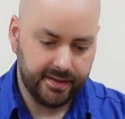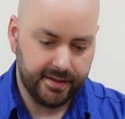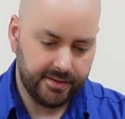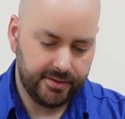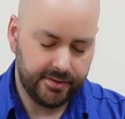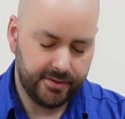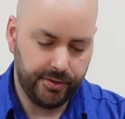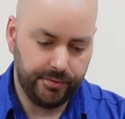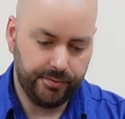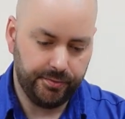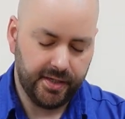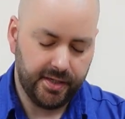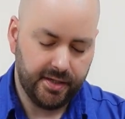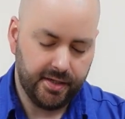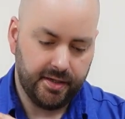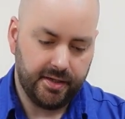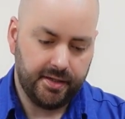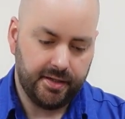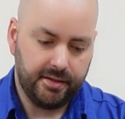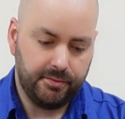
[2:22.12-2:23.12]
So
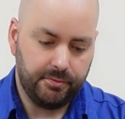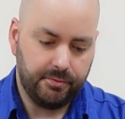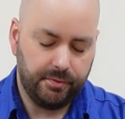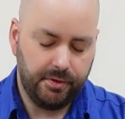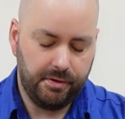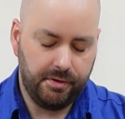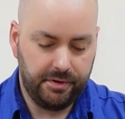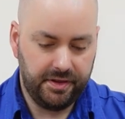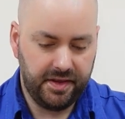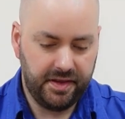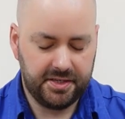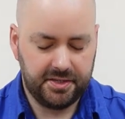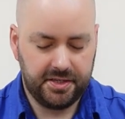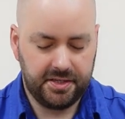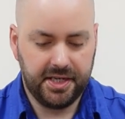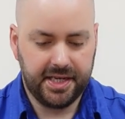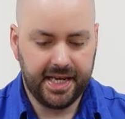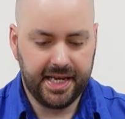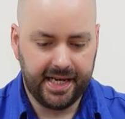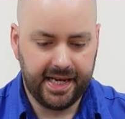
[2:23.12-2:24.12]
with this,
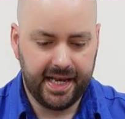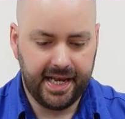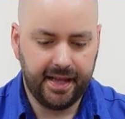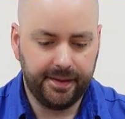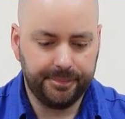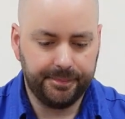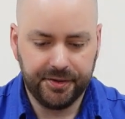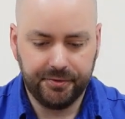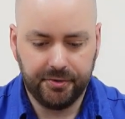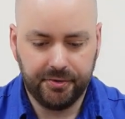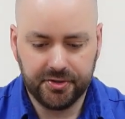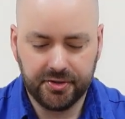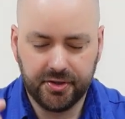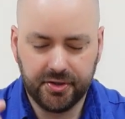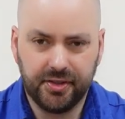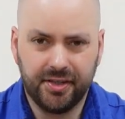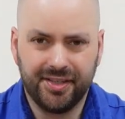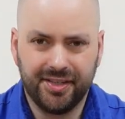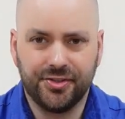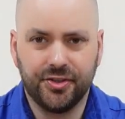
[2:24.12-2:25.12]
you're getting a helmet what's
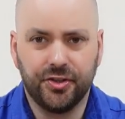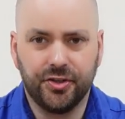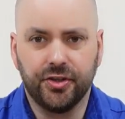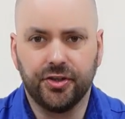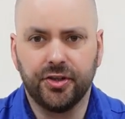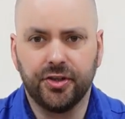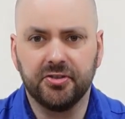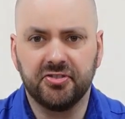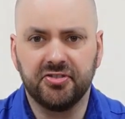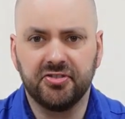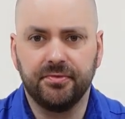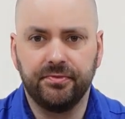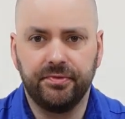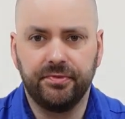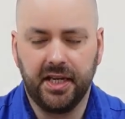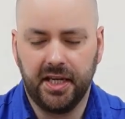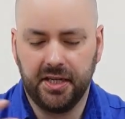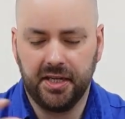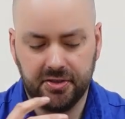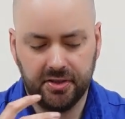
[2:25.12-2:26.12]
going to sort of custom
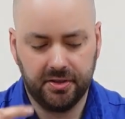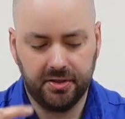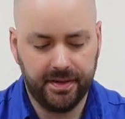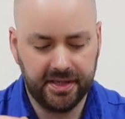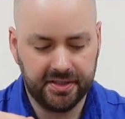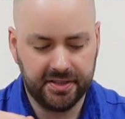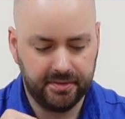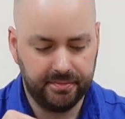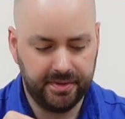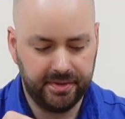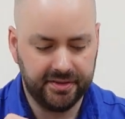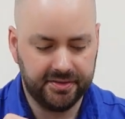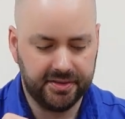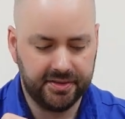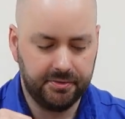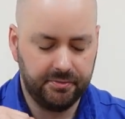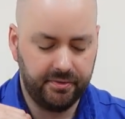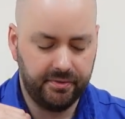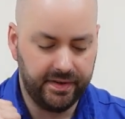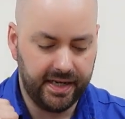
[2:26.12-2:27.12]
fit you to the best
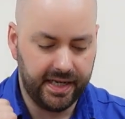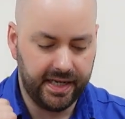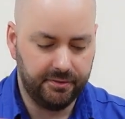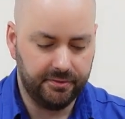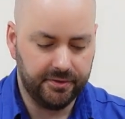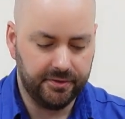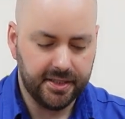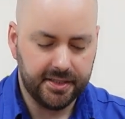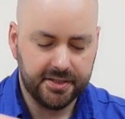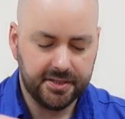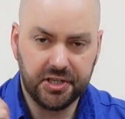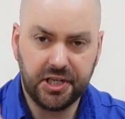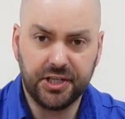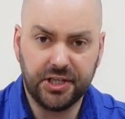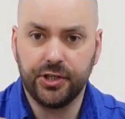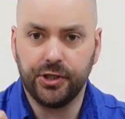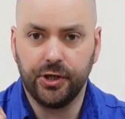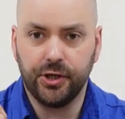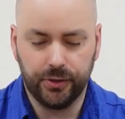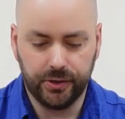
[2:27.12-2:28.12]
ability without
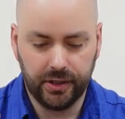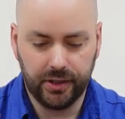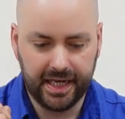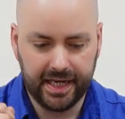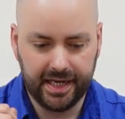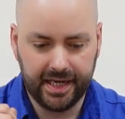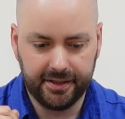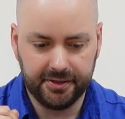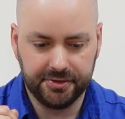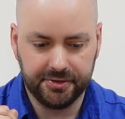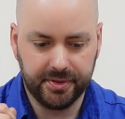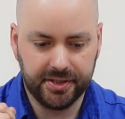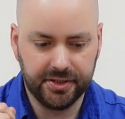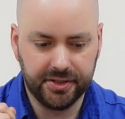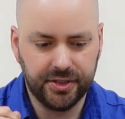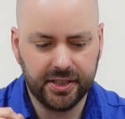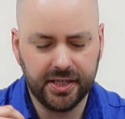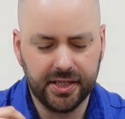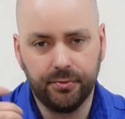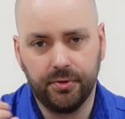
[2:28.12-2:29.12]
changing all the liners,
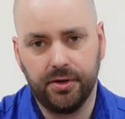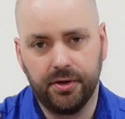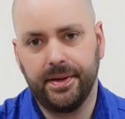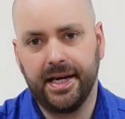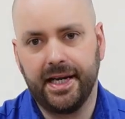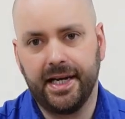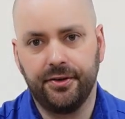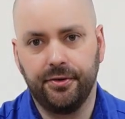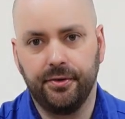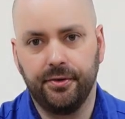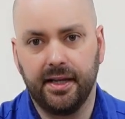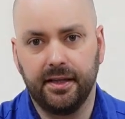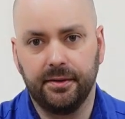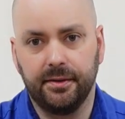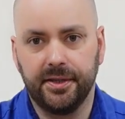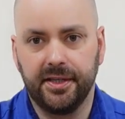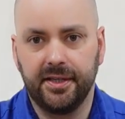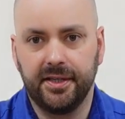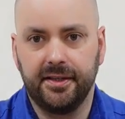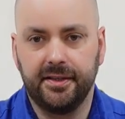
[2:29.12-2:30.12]
because you don't want to buy a new
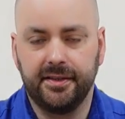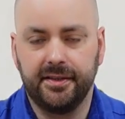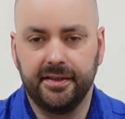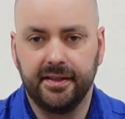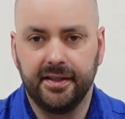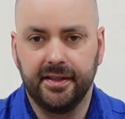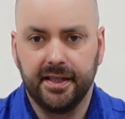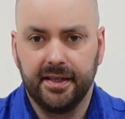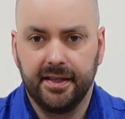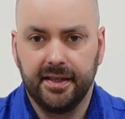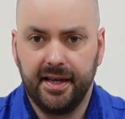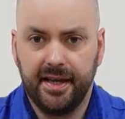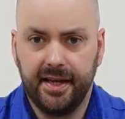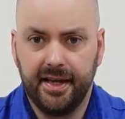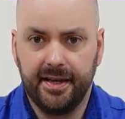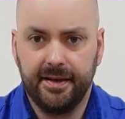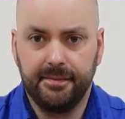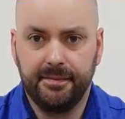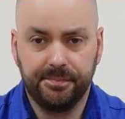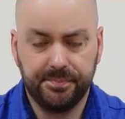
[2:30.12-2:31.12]
helmet
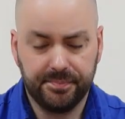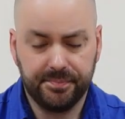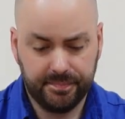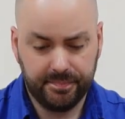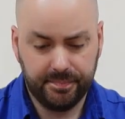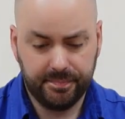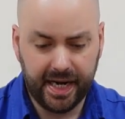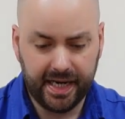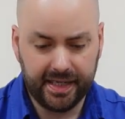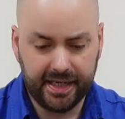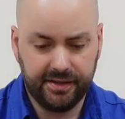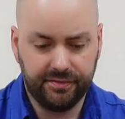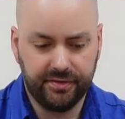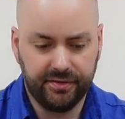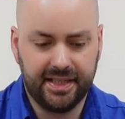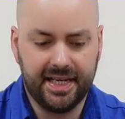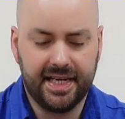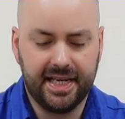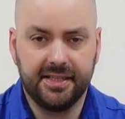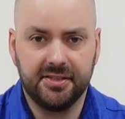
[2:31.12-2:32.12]
and buy
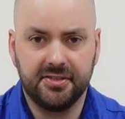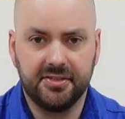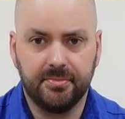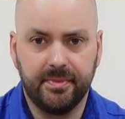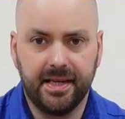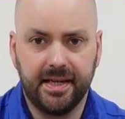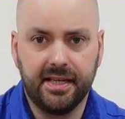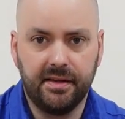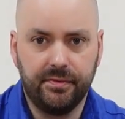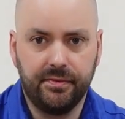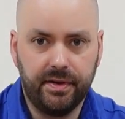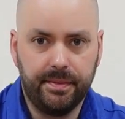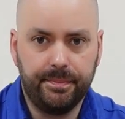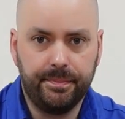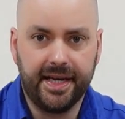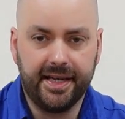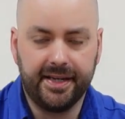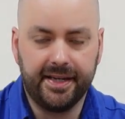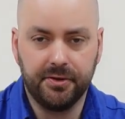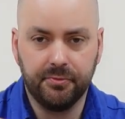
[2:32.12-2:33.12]
different liners to make it fit
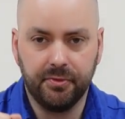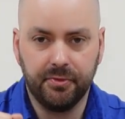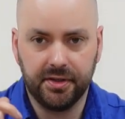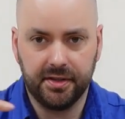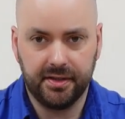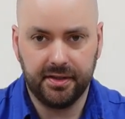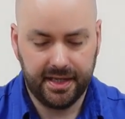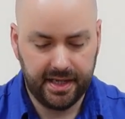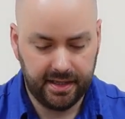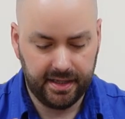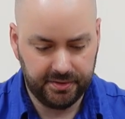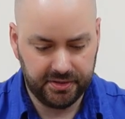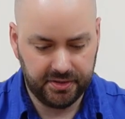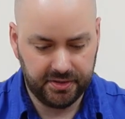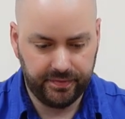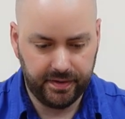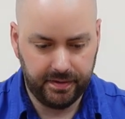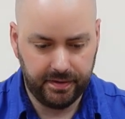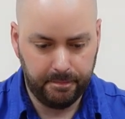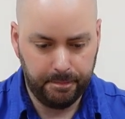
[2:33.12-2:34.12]
better. You want the helmet to
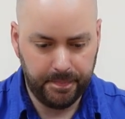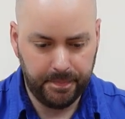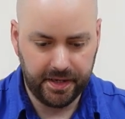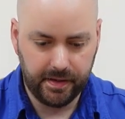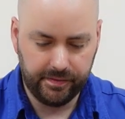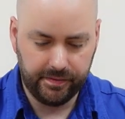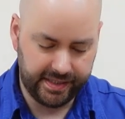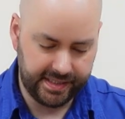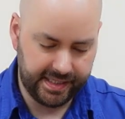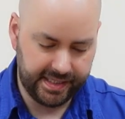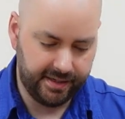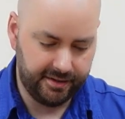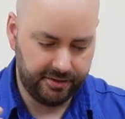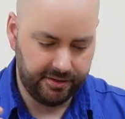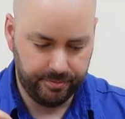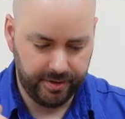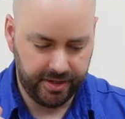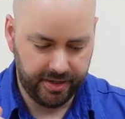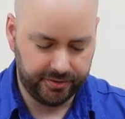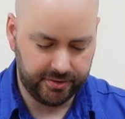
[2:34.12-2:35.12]
fit perfect out of the
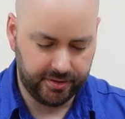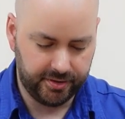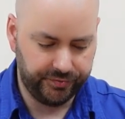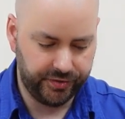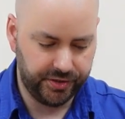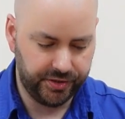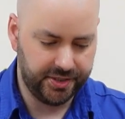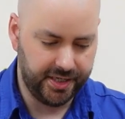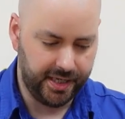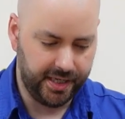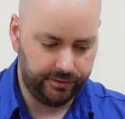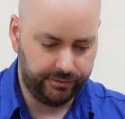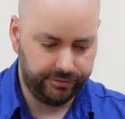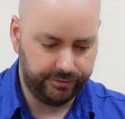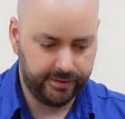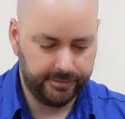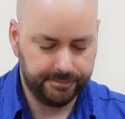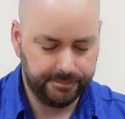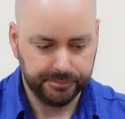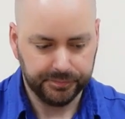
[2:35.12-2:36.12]
box off the
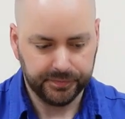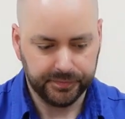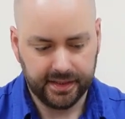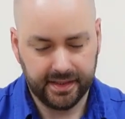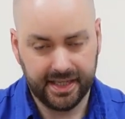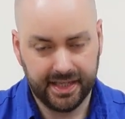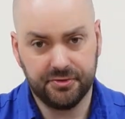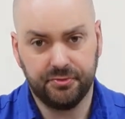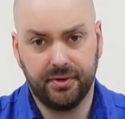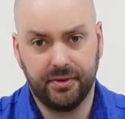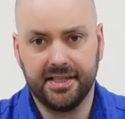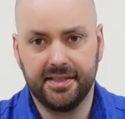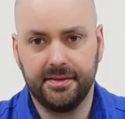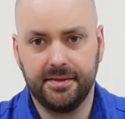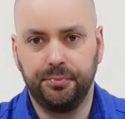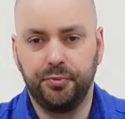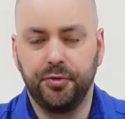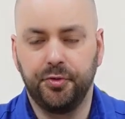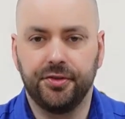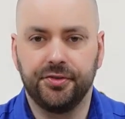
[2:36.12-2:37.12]
shelf. That's why it's
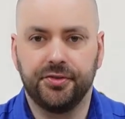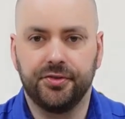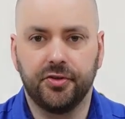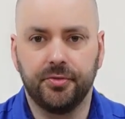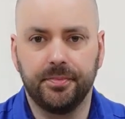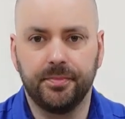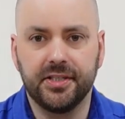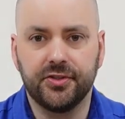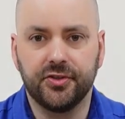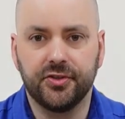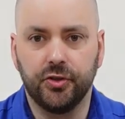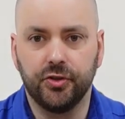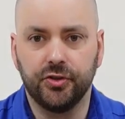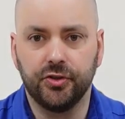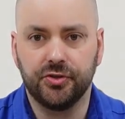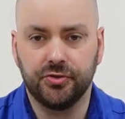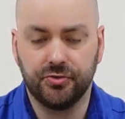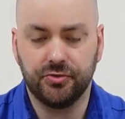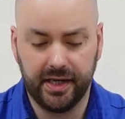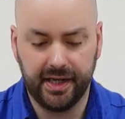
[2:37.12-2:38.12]
important to come in store
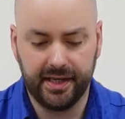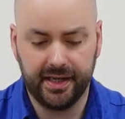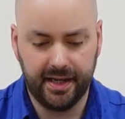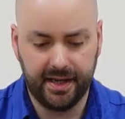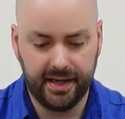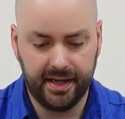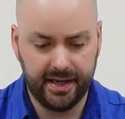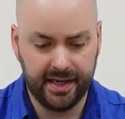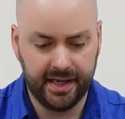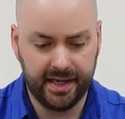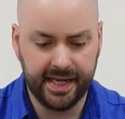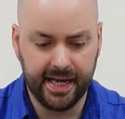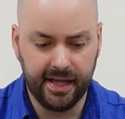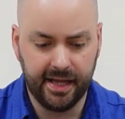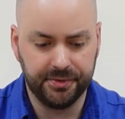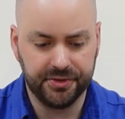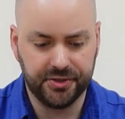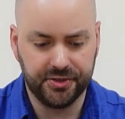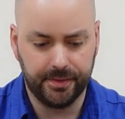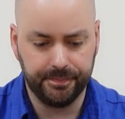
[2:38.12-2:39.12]
to try any
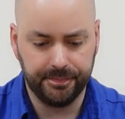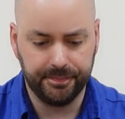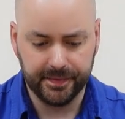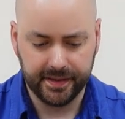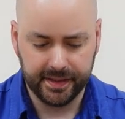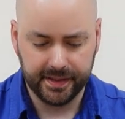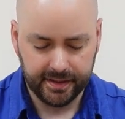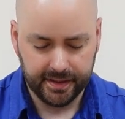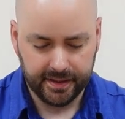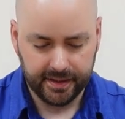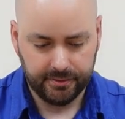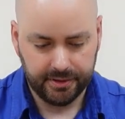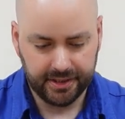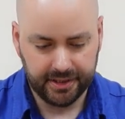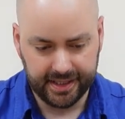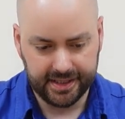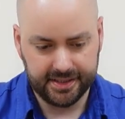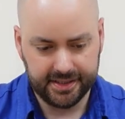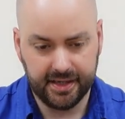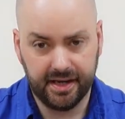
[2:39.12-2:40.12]
helmet on. We
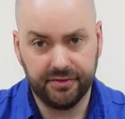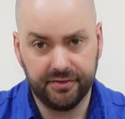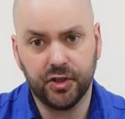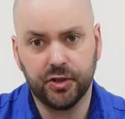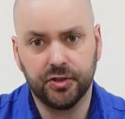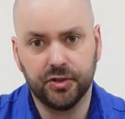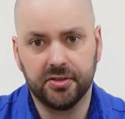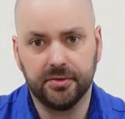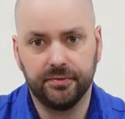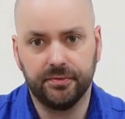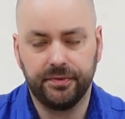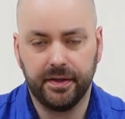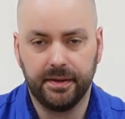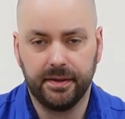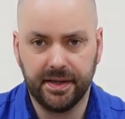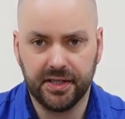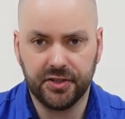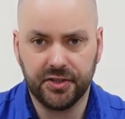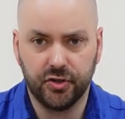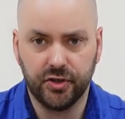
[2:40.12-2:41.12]
like to have a custom fit,
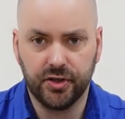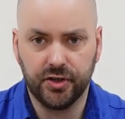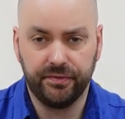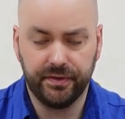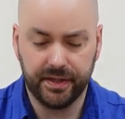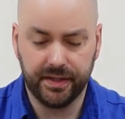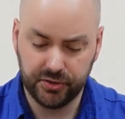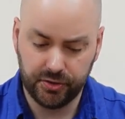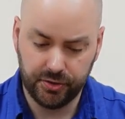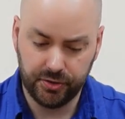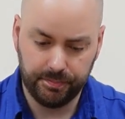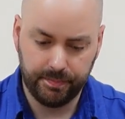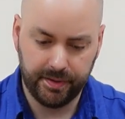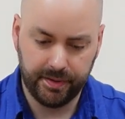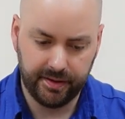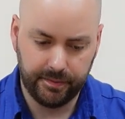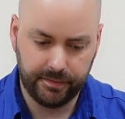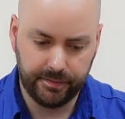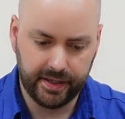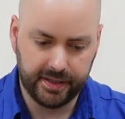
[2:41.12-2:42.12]
make sure it fits you
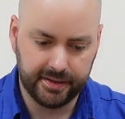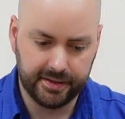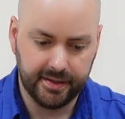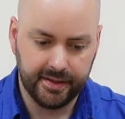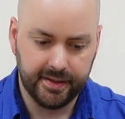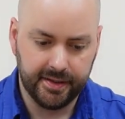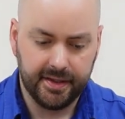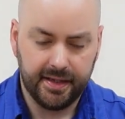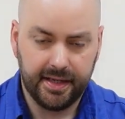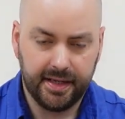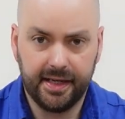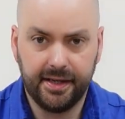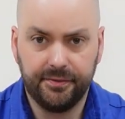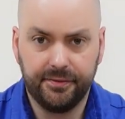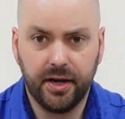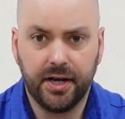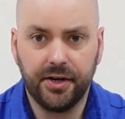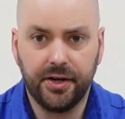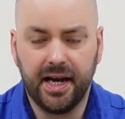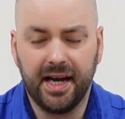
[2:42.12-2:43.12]
perfect, and if
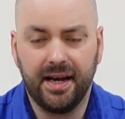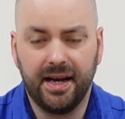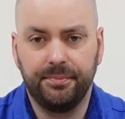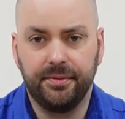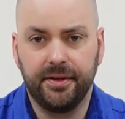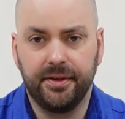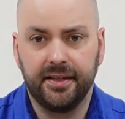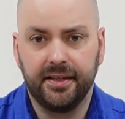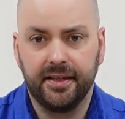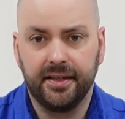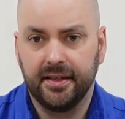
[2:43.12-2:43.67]
we're not happy